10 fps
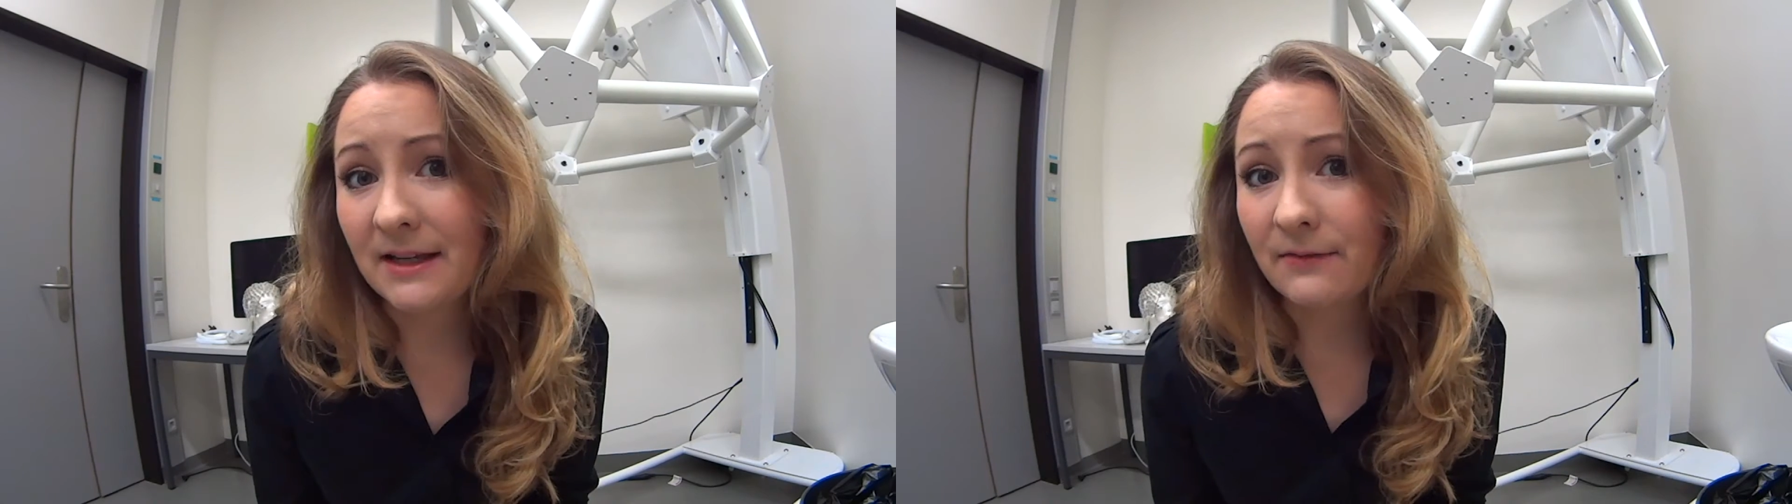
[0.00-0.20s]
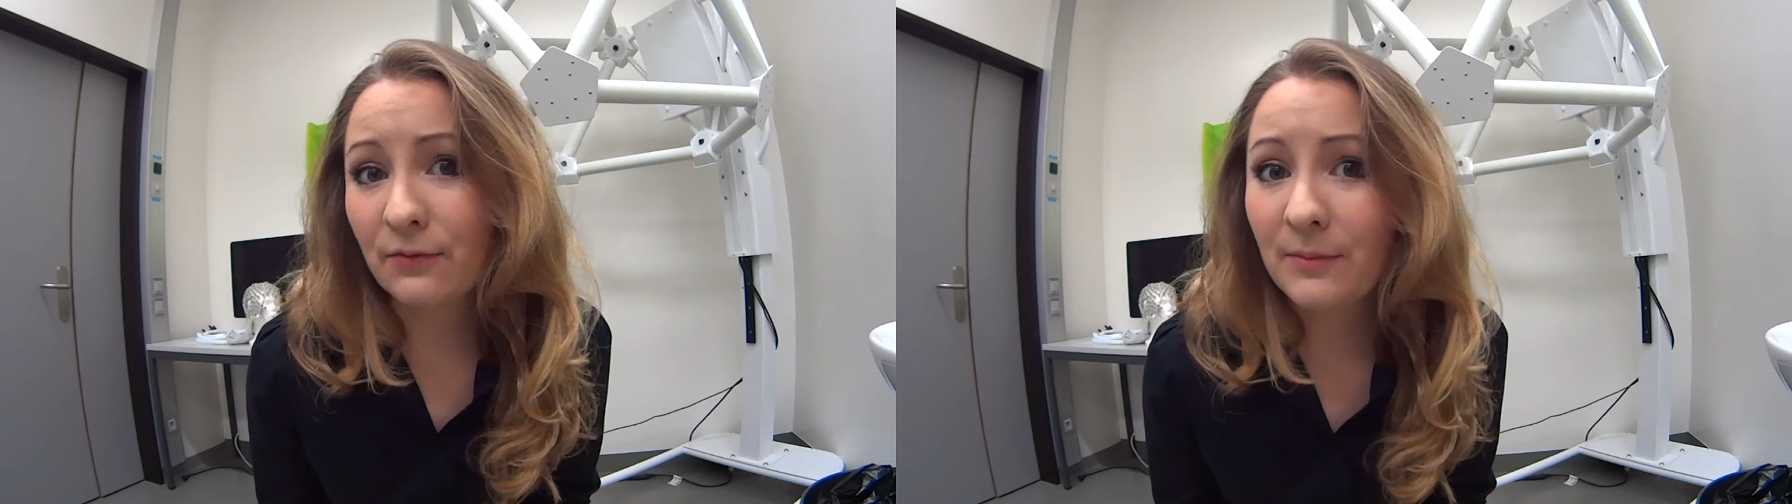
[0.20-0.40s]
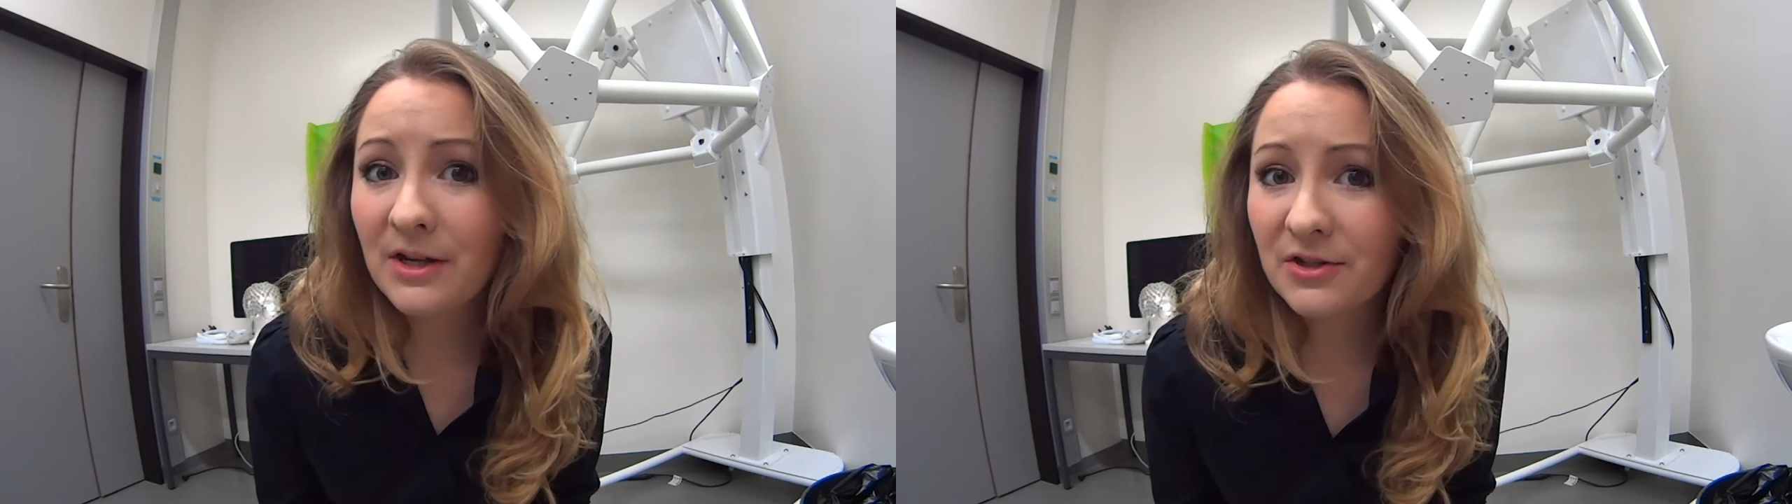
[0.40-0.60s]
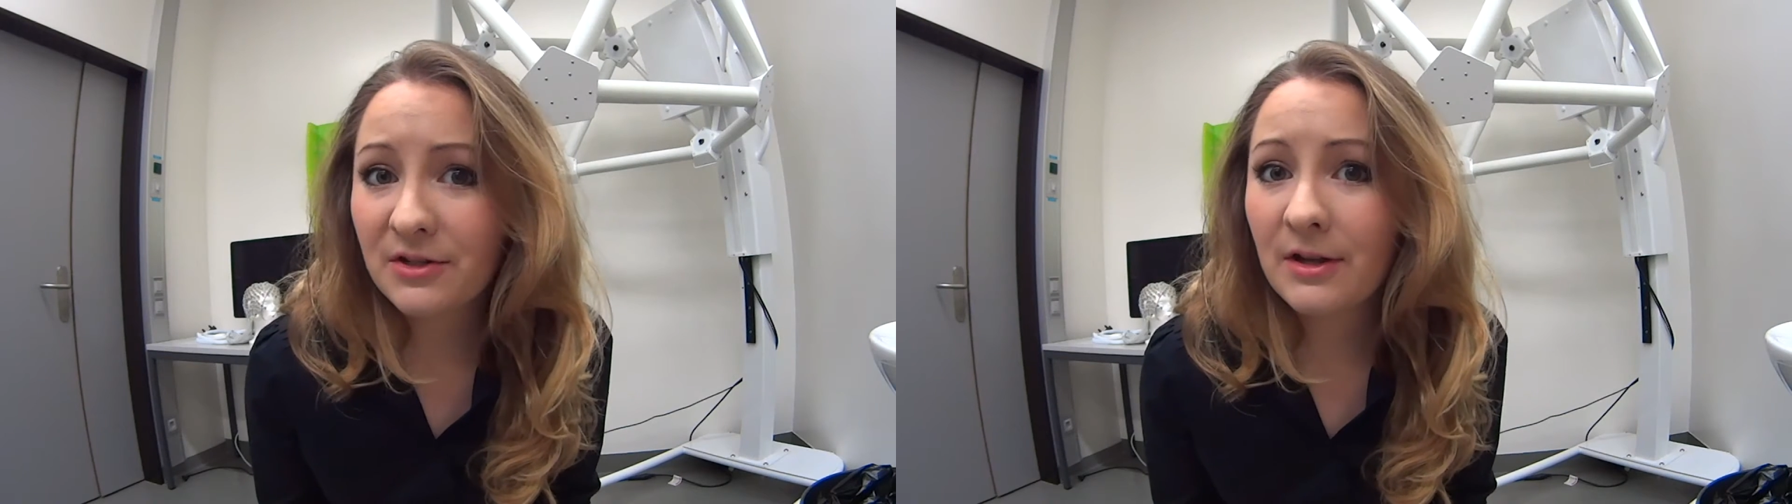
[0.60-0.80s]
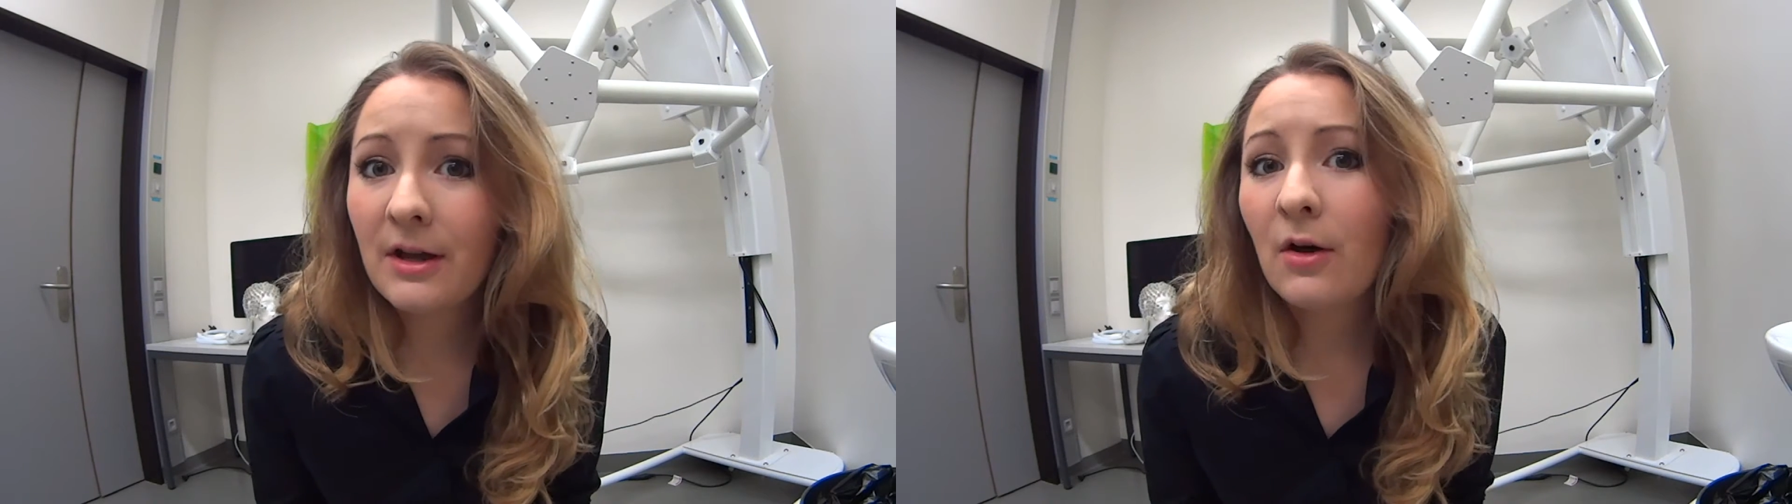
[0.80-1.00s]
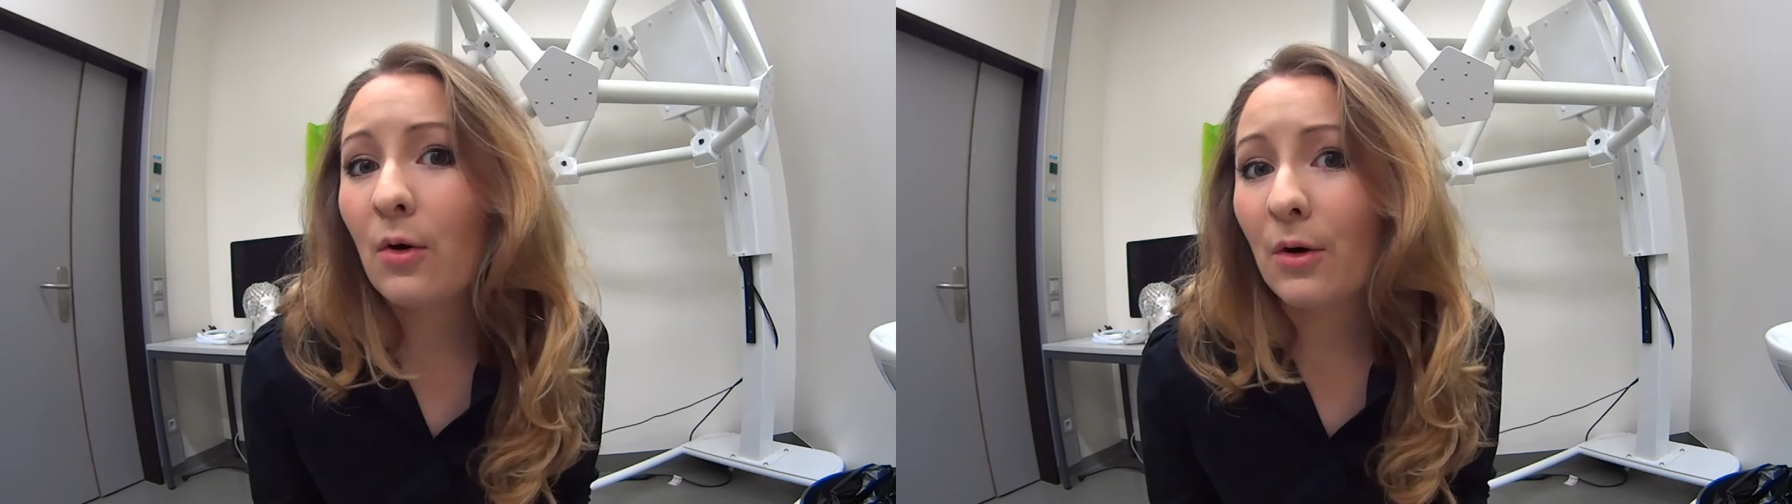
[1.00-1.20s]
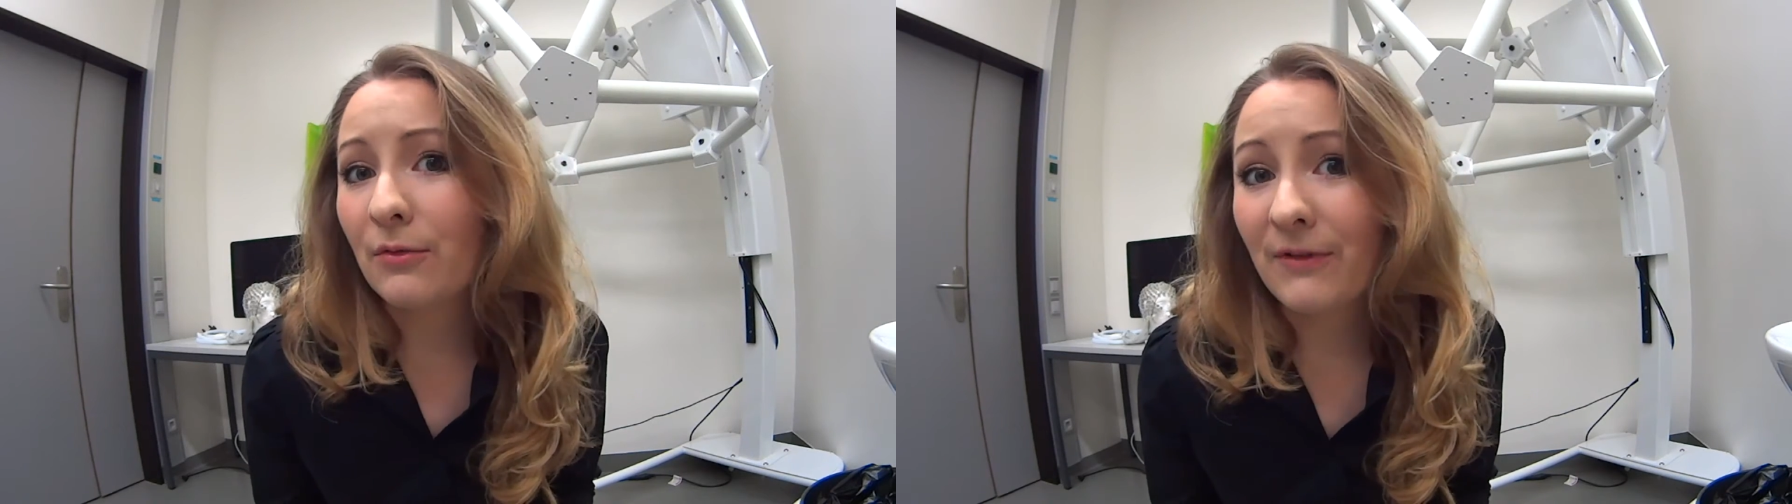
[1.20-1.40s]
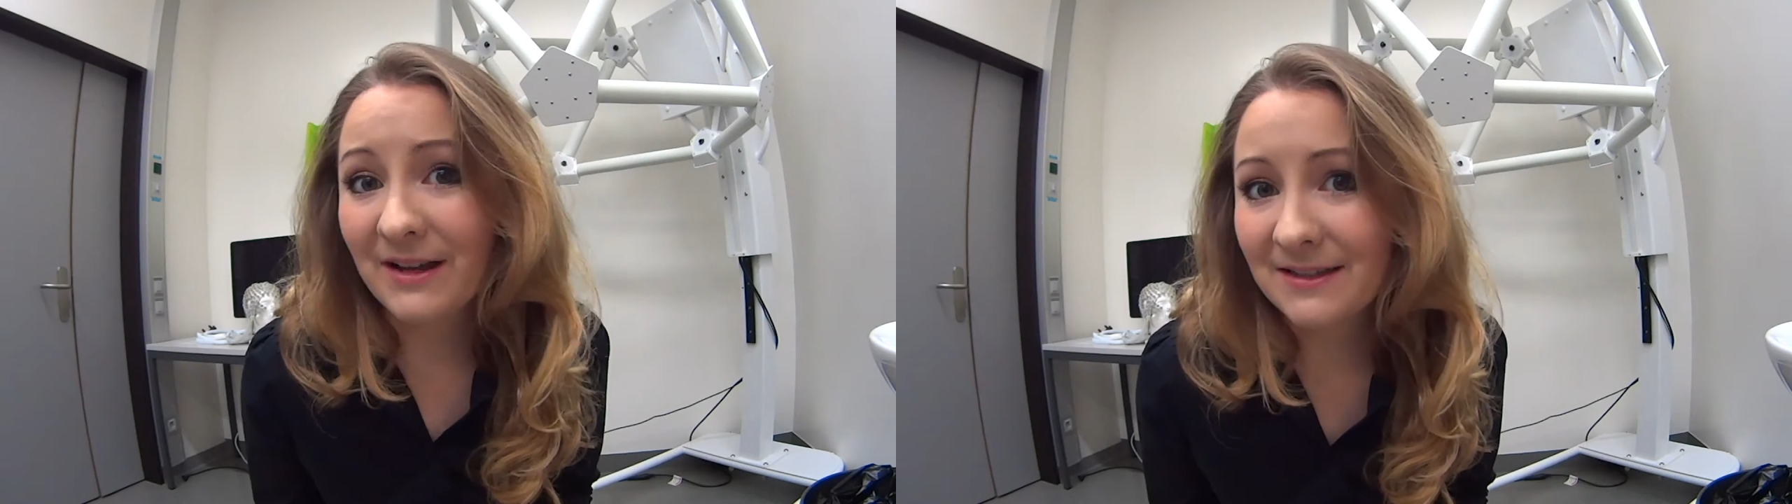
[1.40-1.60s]
information or
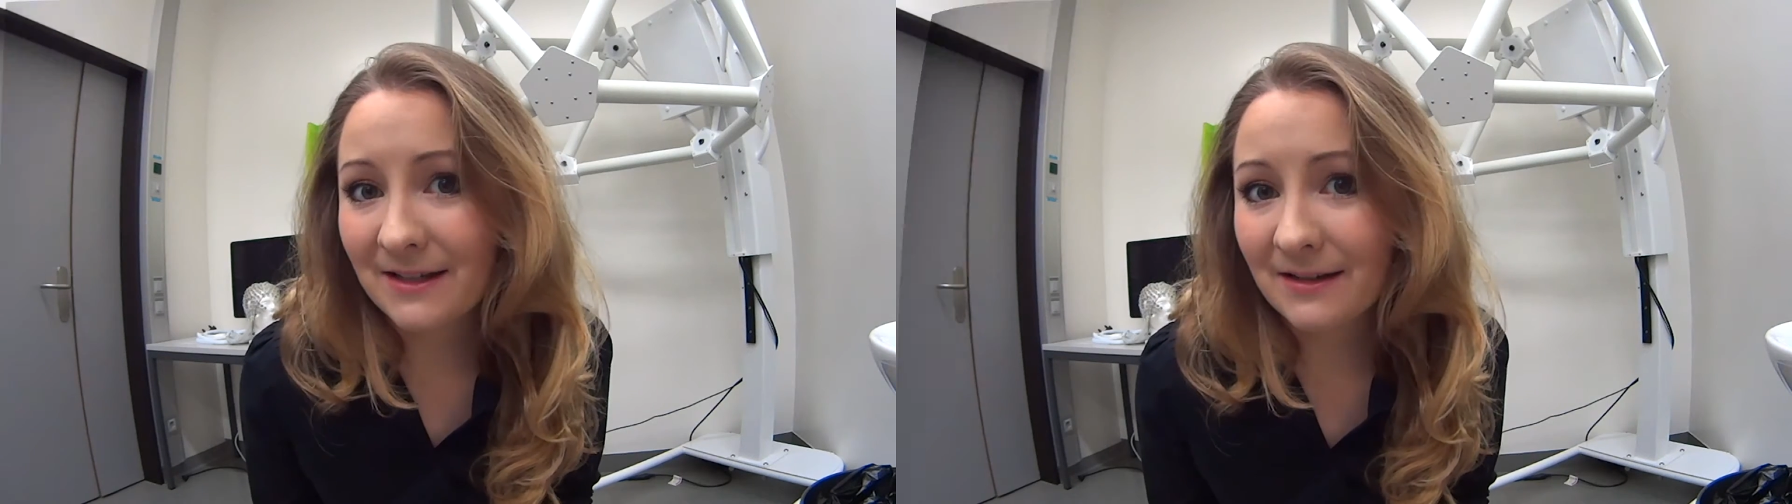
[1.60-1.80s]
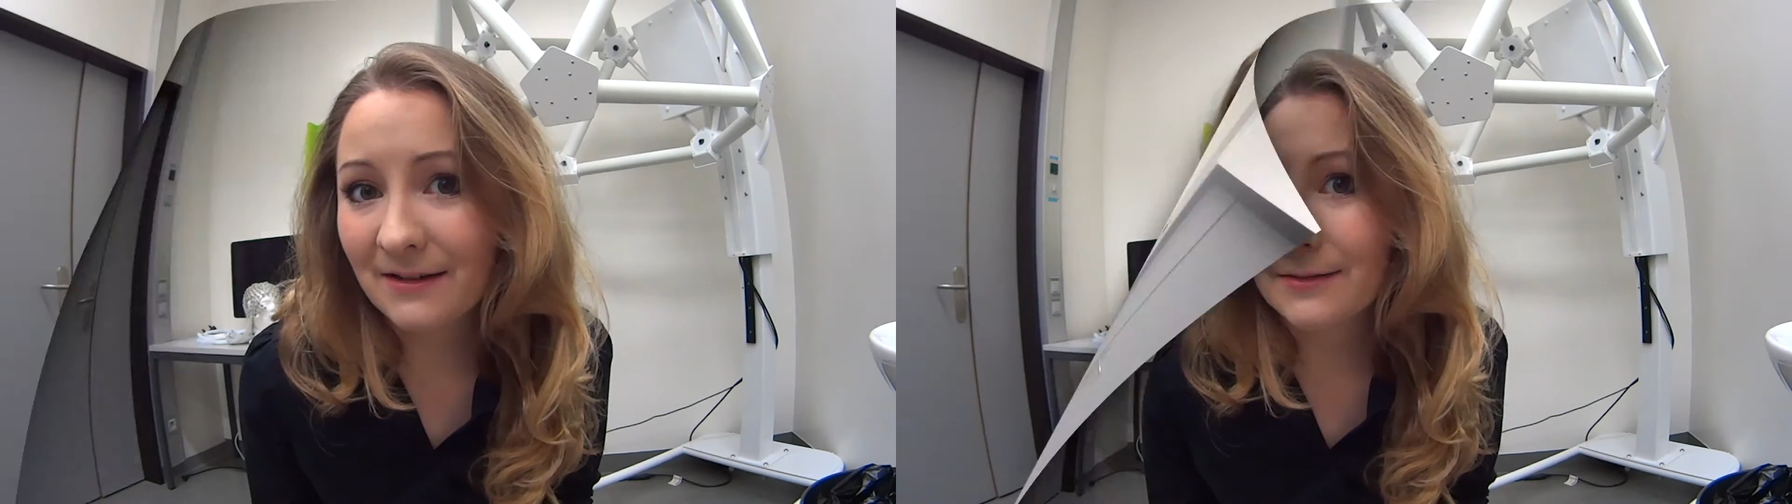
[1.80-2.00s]
resting.